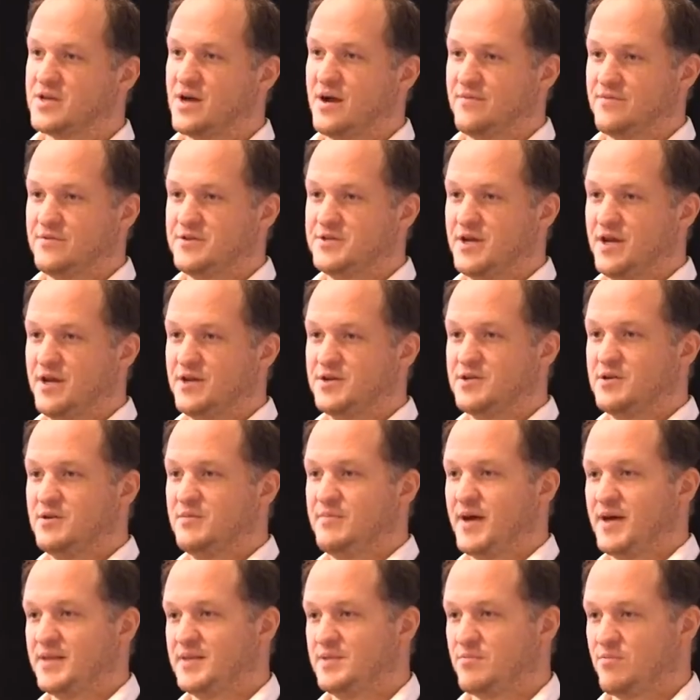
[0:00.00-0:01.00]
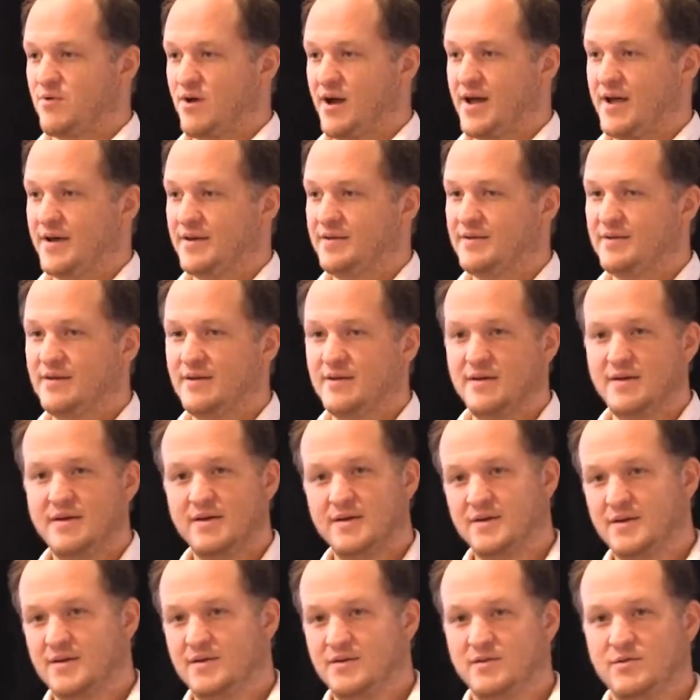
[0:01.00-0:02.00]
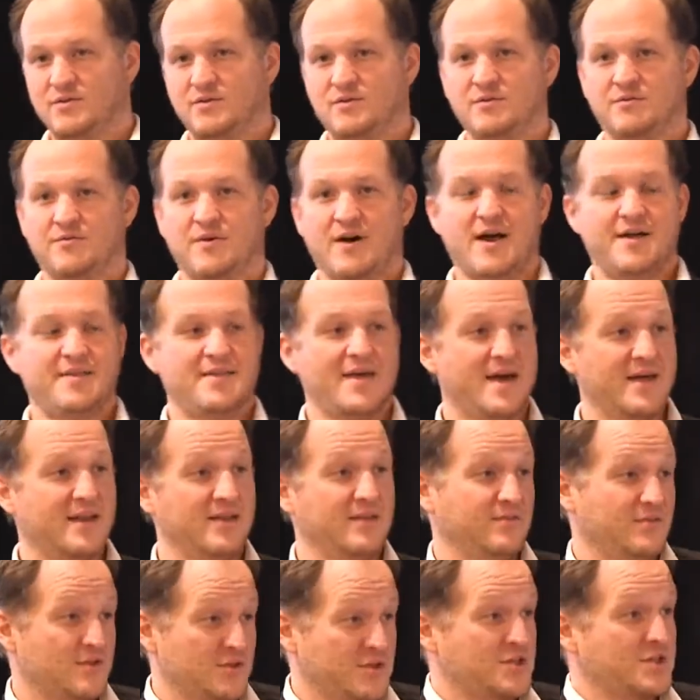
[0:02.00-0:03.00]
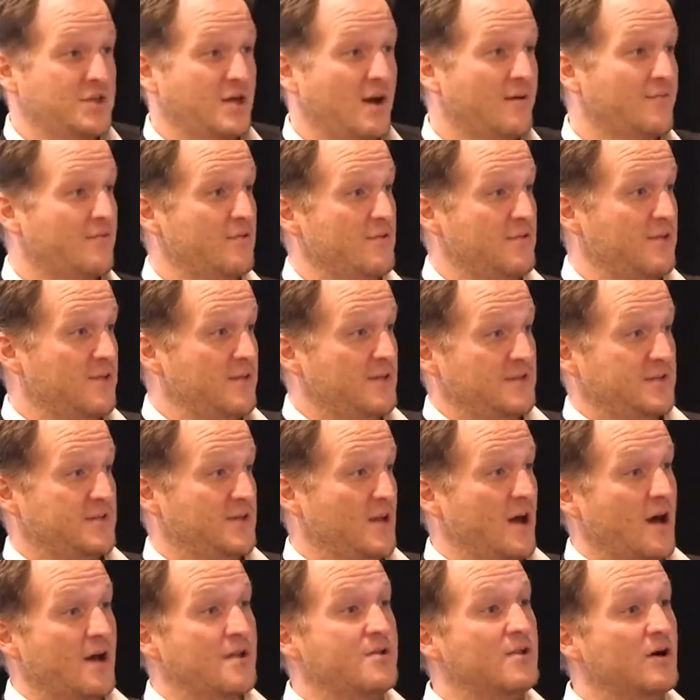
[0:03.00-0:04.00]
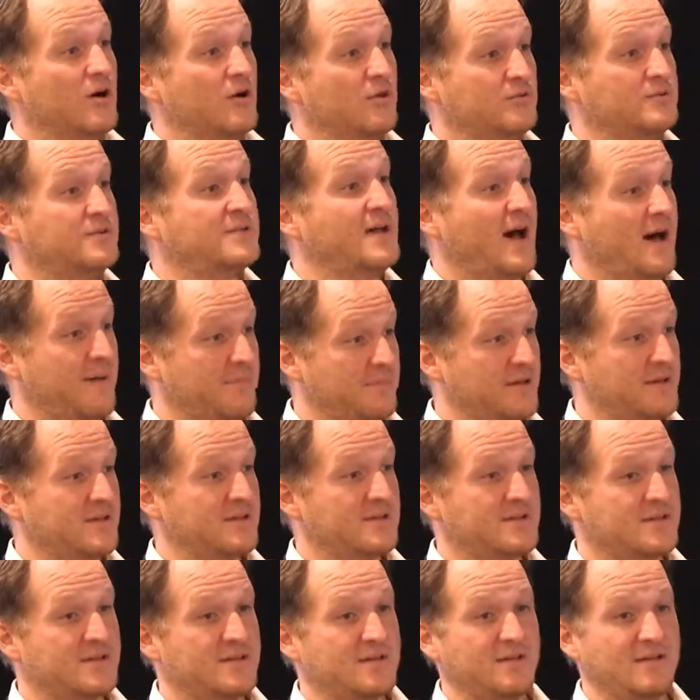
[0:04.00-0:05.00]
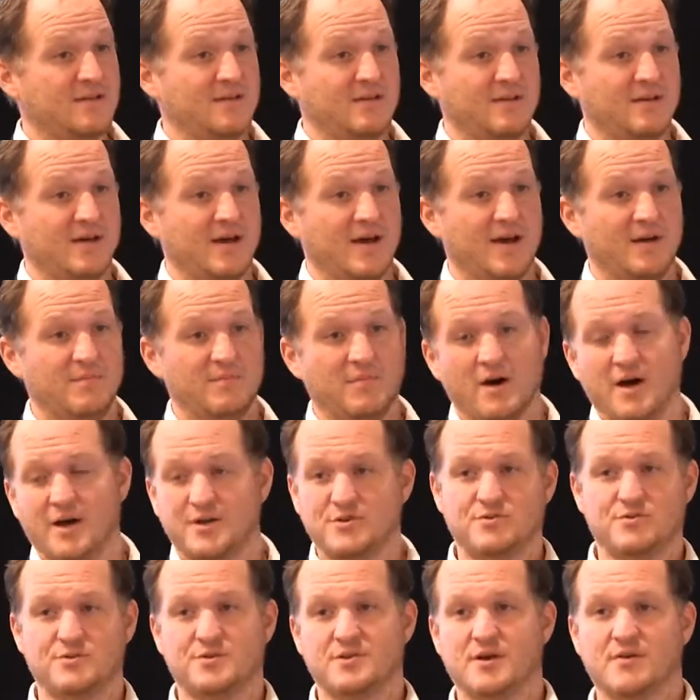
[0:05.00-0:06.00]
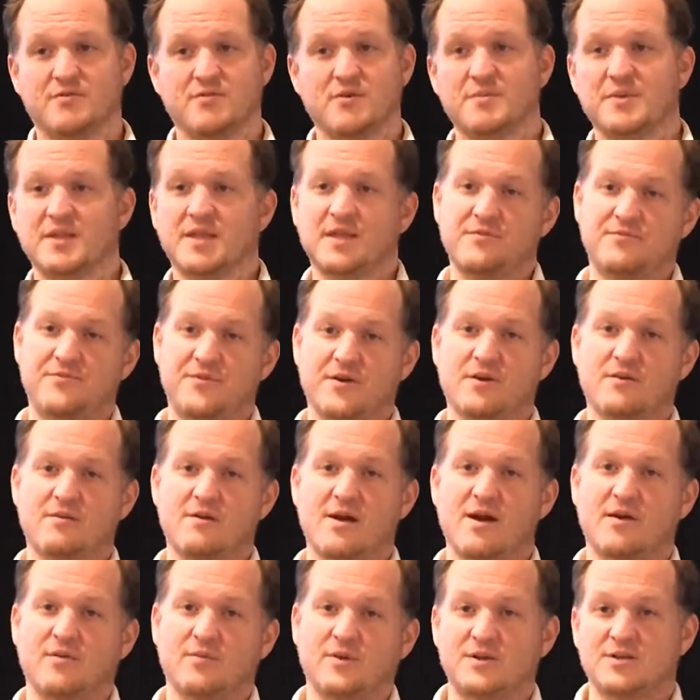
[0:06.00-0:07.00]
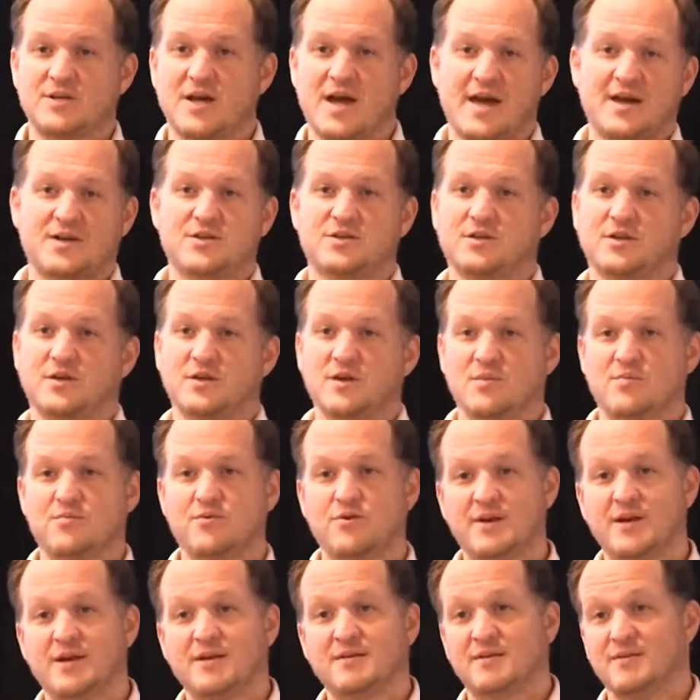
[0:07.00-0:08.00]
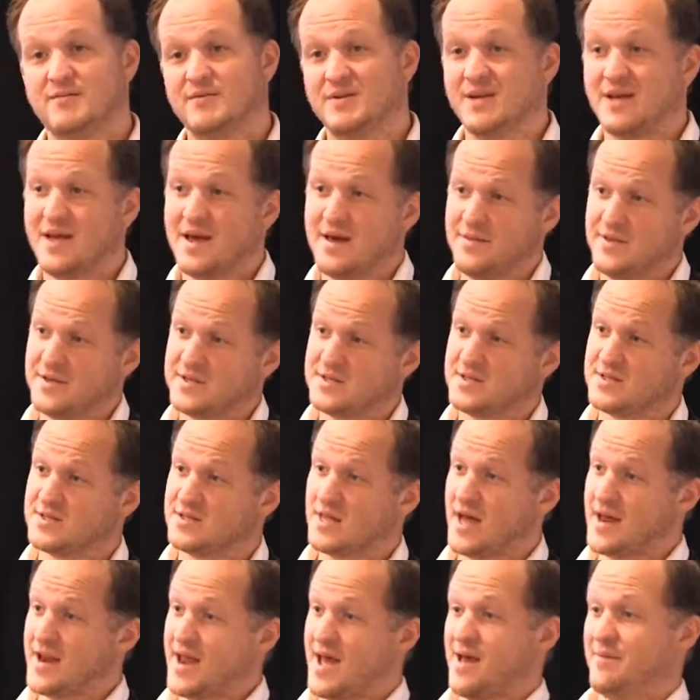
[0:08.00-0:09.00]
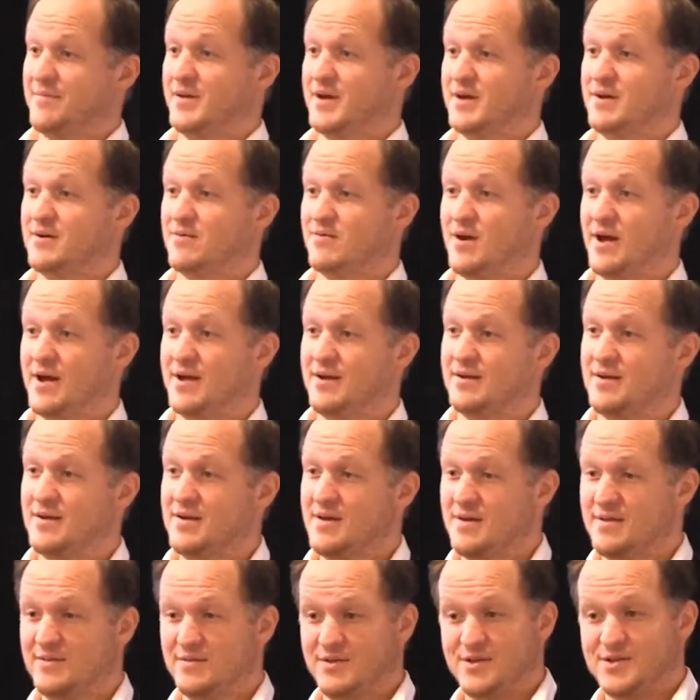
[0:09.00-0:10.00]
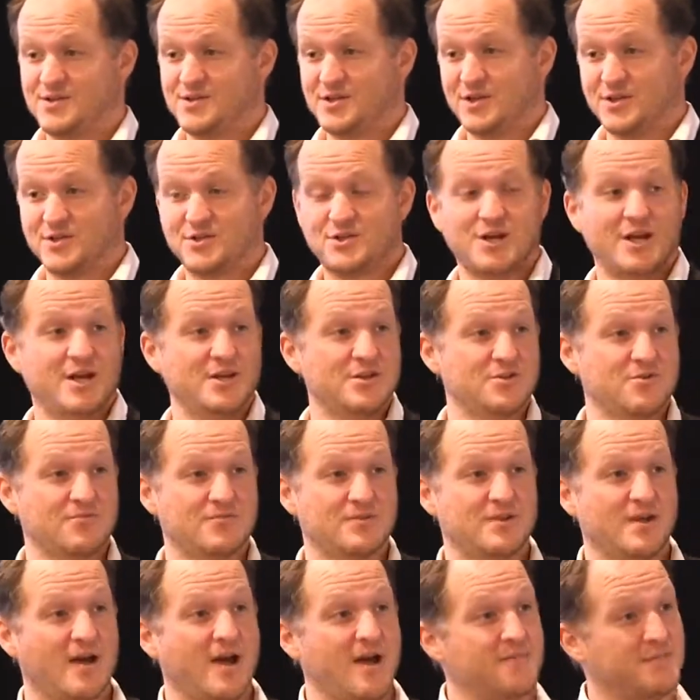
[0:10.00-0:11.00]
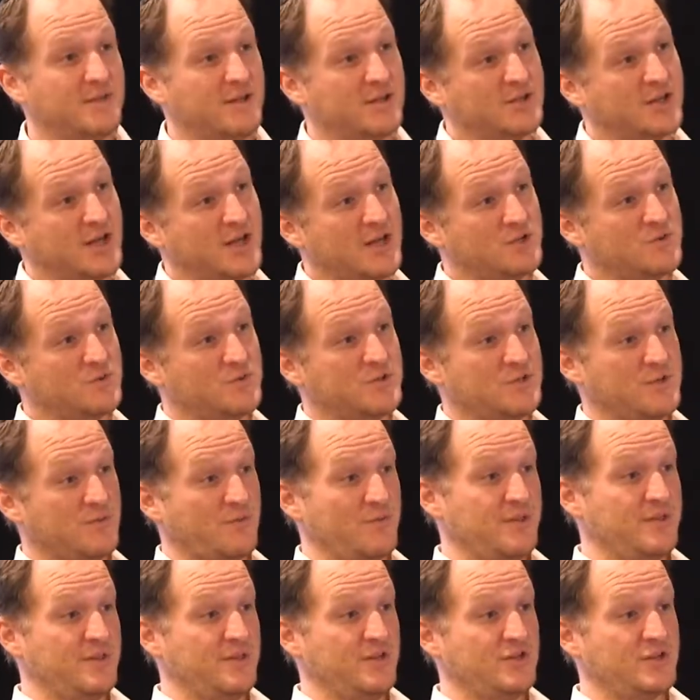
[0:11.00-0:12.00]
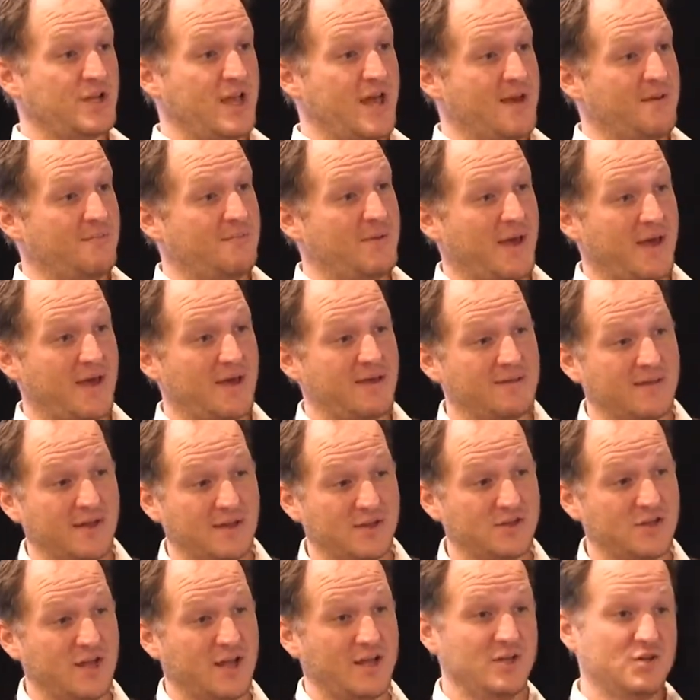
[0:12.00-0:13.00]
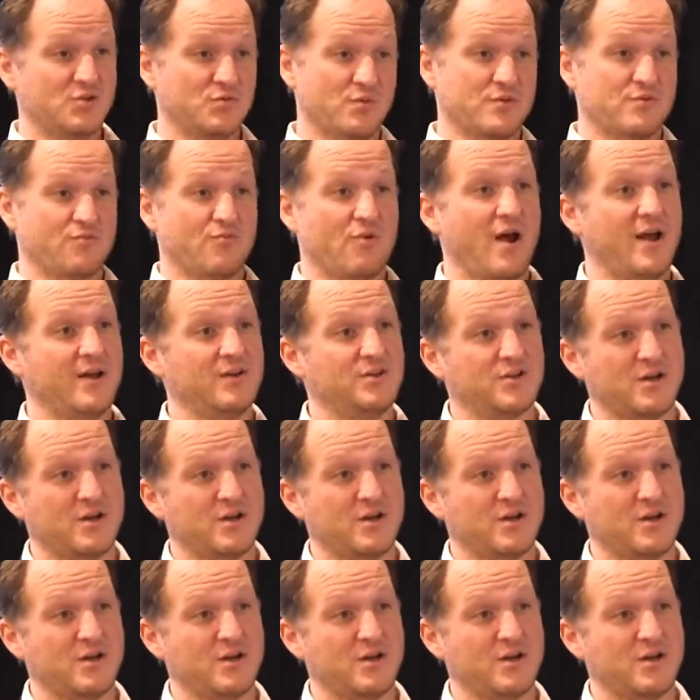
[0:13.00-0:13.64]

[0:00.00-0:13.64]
conversation about the brand, divide that in, discover these unknown topics, hundreds of them, and then figure out which actually are predictive. And again, this is dynamic, right? These things change over time. They change with each campaign. They change with ride